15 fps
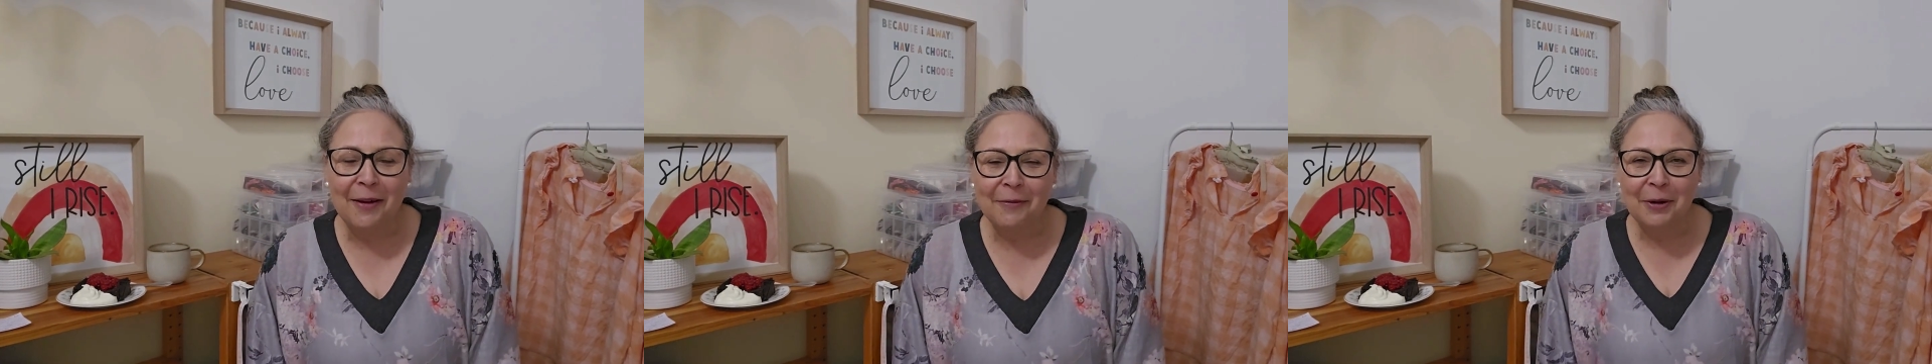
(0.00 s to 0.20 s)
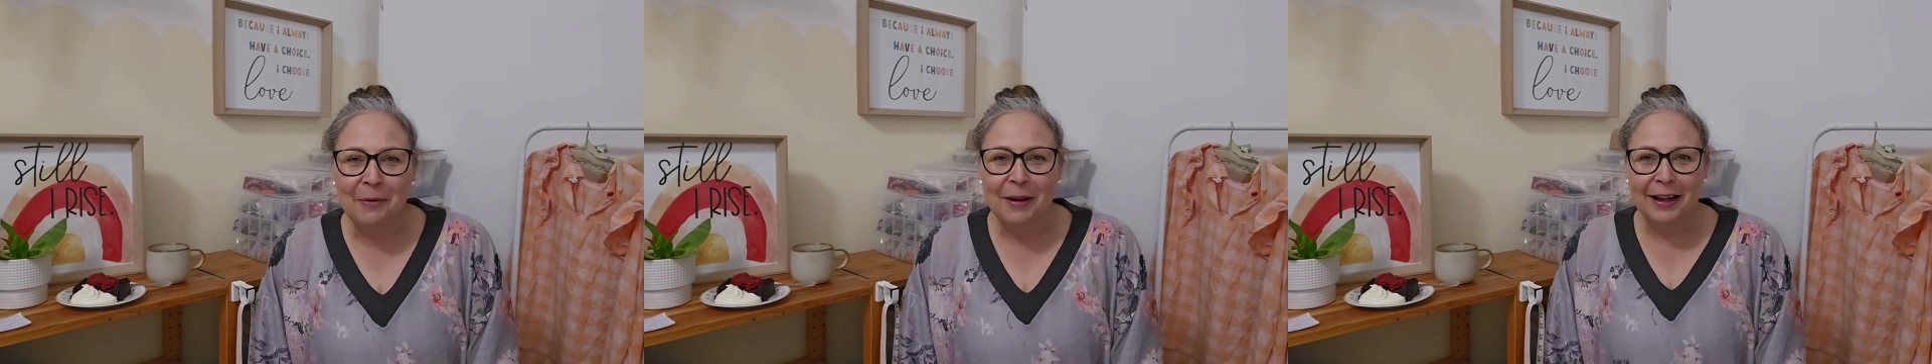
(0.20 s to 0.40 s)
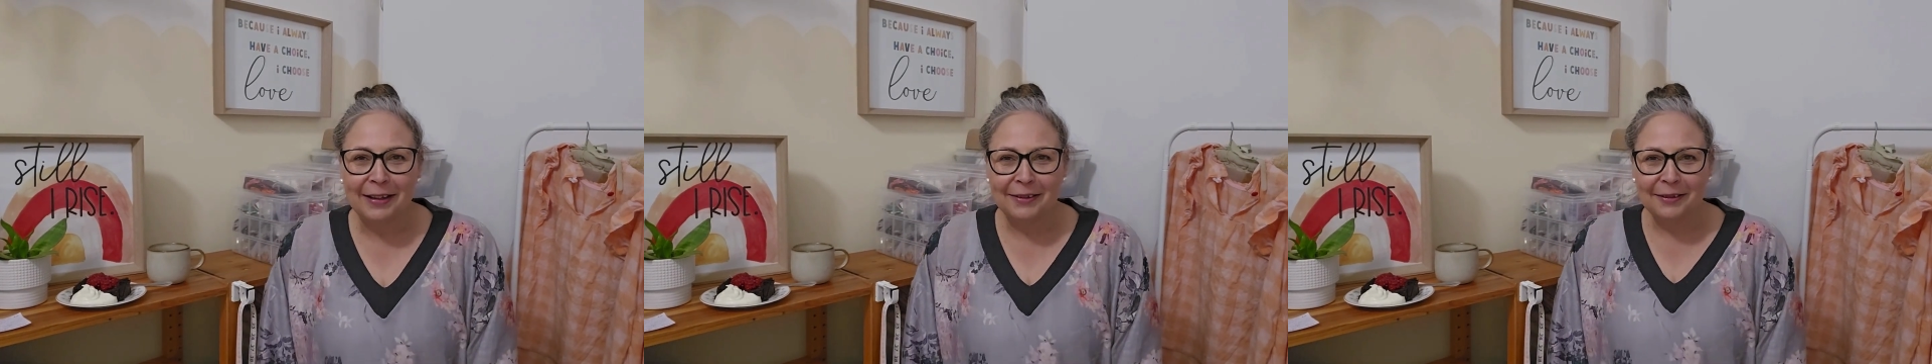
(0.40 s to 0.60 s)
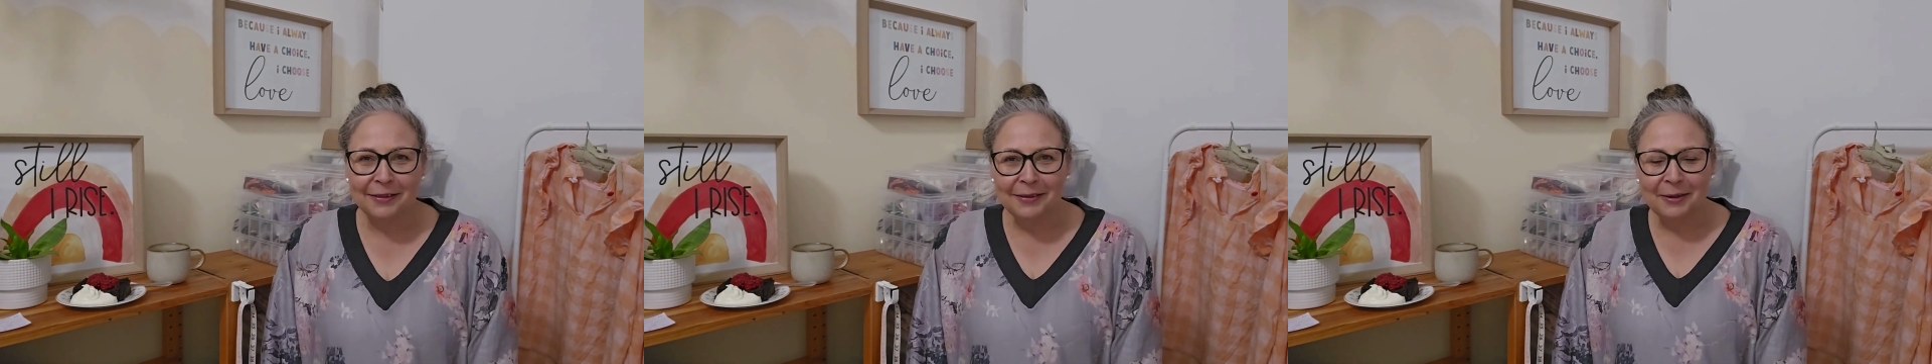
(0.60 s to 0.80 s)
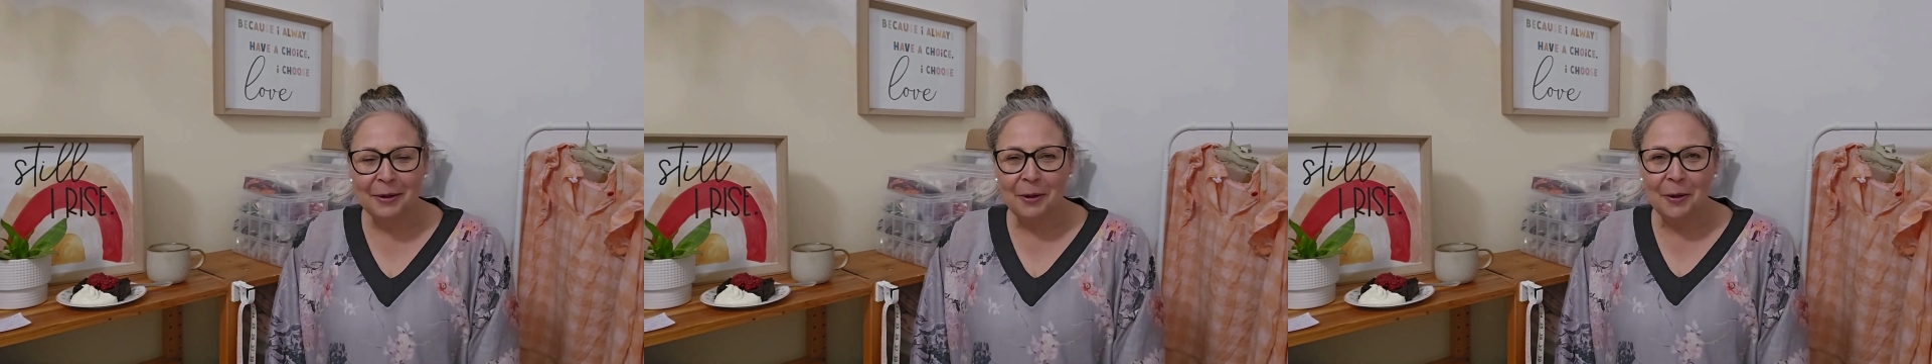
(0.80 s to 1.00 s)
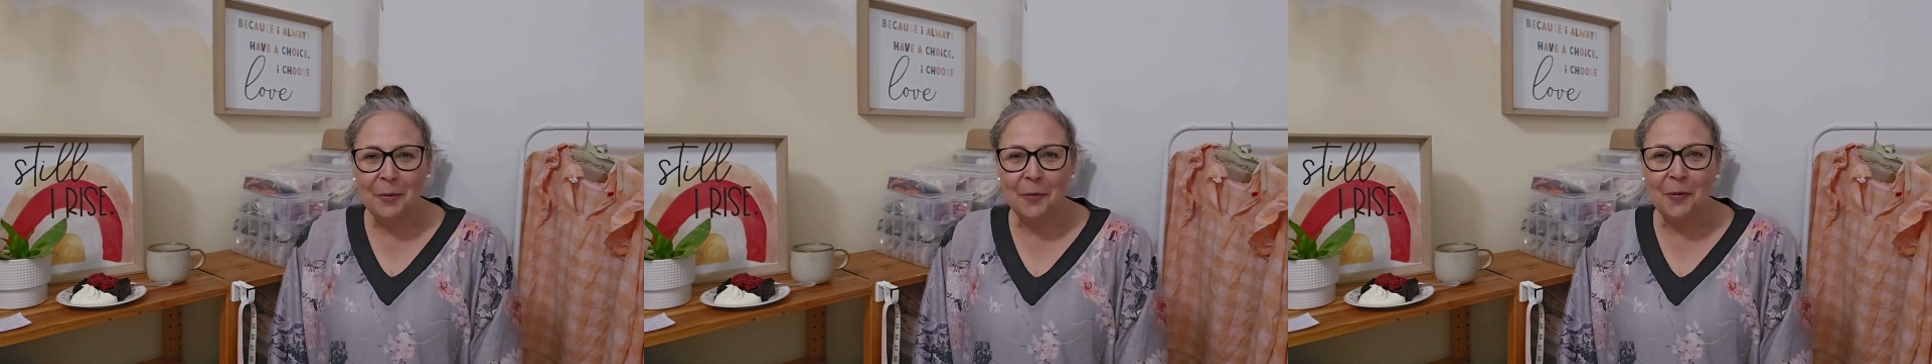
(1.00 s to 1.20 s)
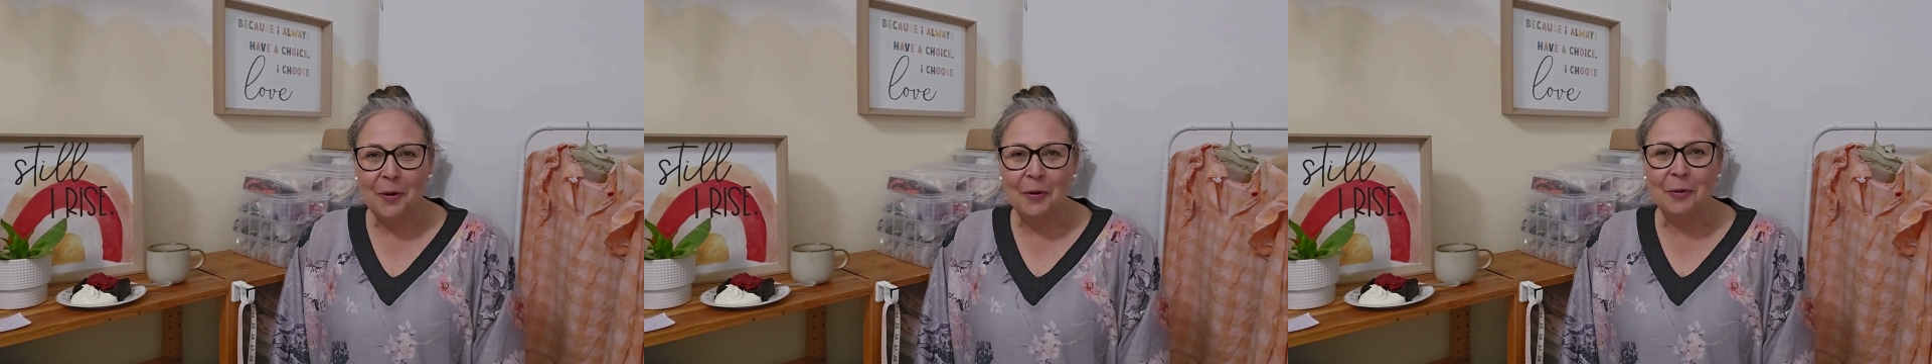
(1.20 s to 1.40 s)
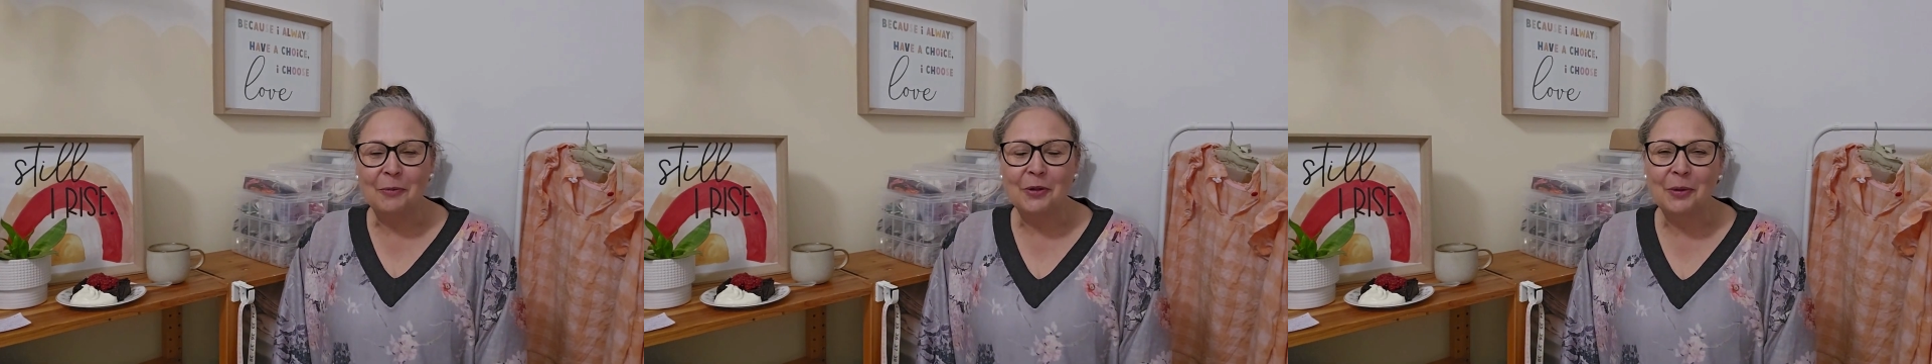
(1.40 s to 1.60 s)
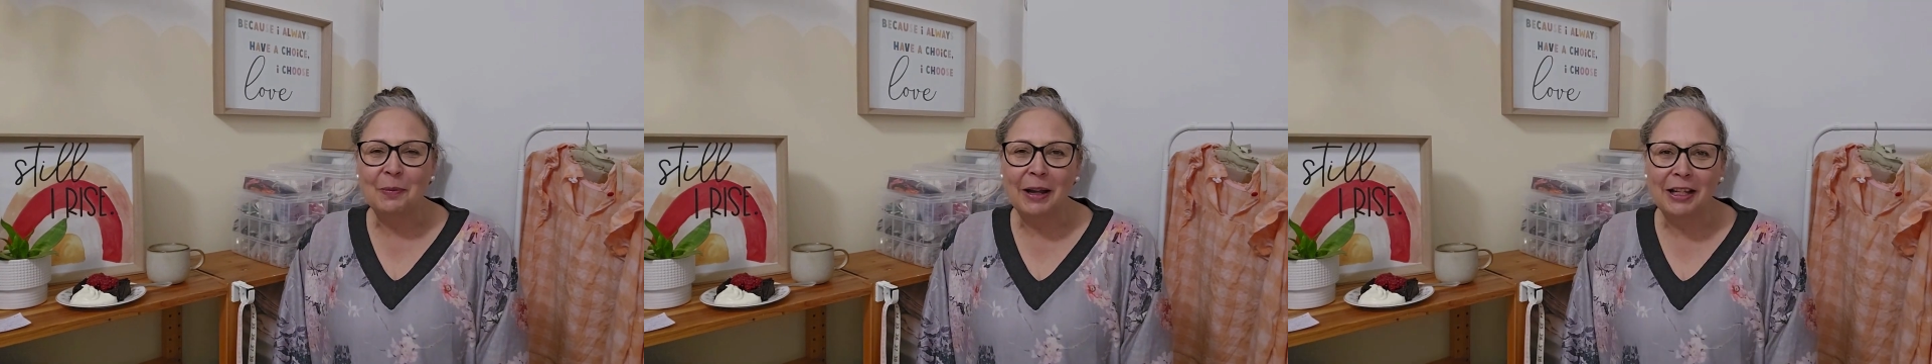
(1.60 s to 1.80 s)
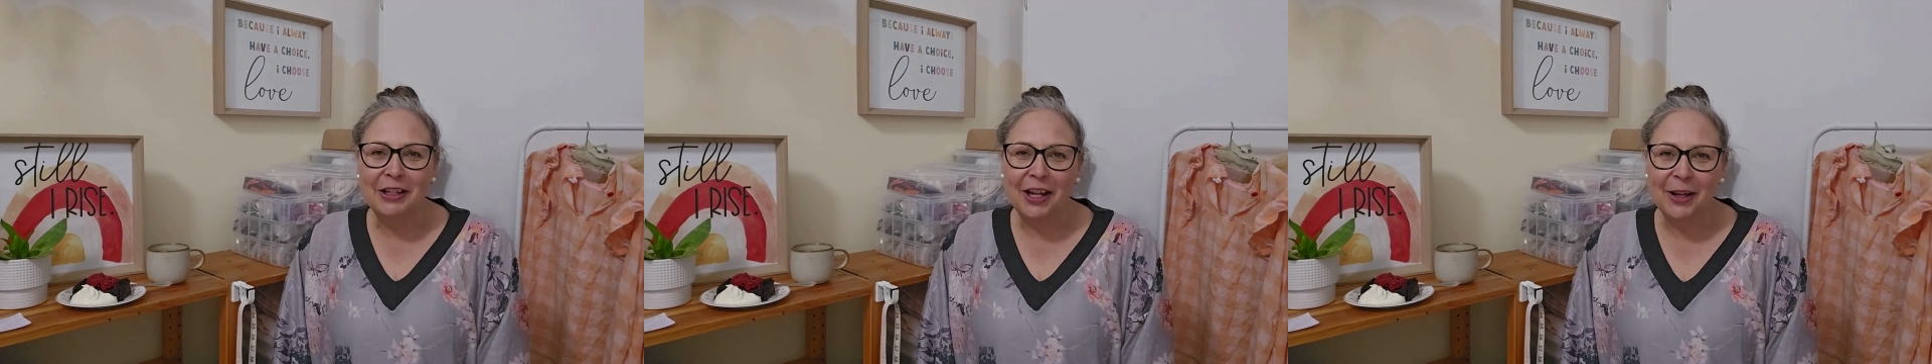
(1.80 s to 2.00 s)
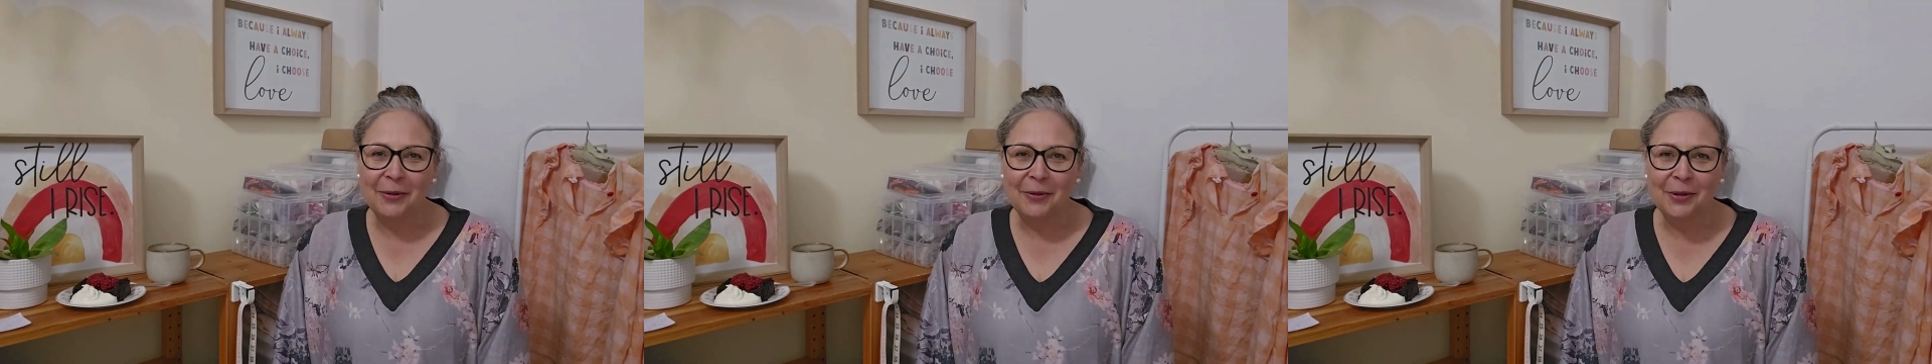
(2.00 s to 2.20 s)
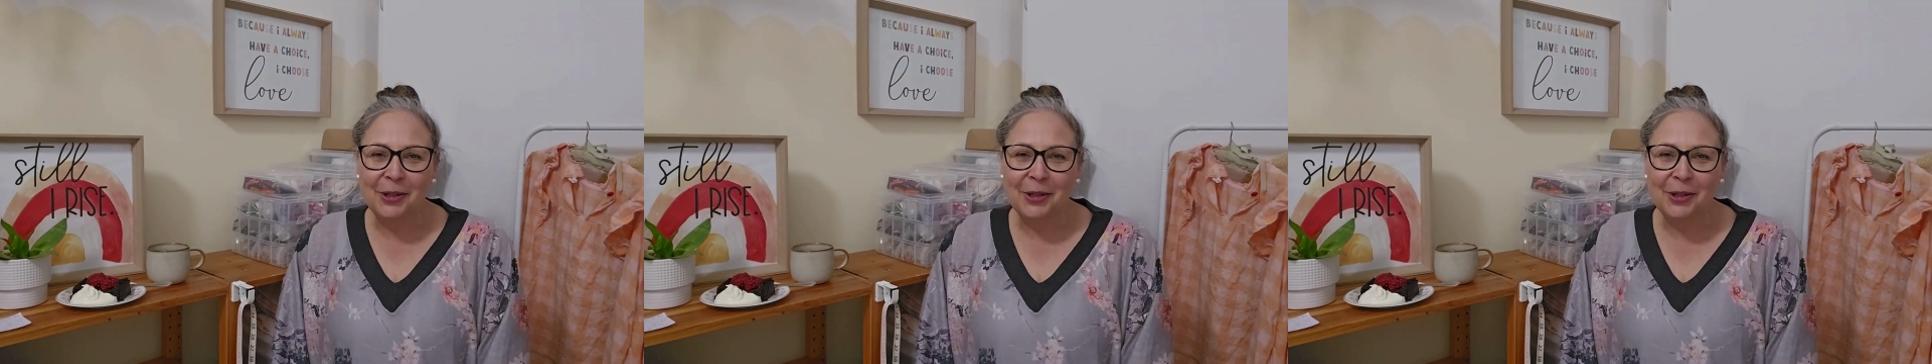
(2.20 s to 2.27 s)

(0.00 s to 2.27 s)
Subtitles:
everyone, welcome to my channel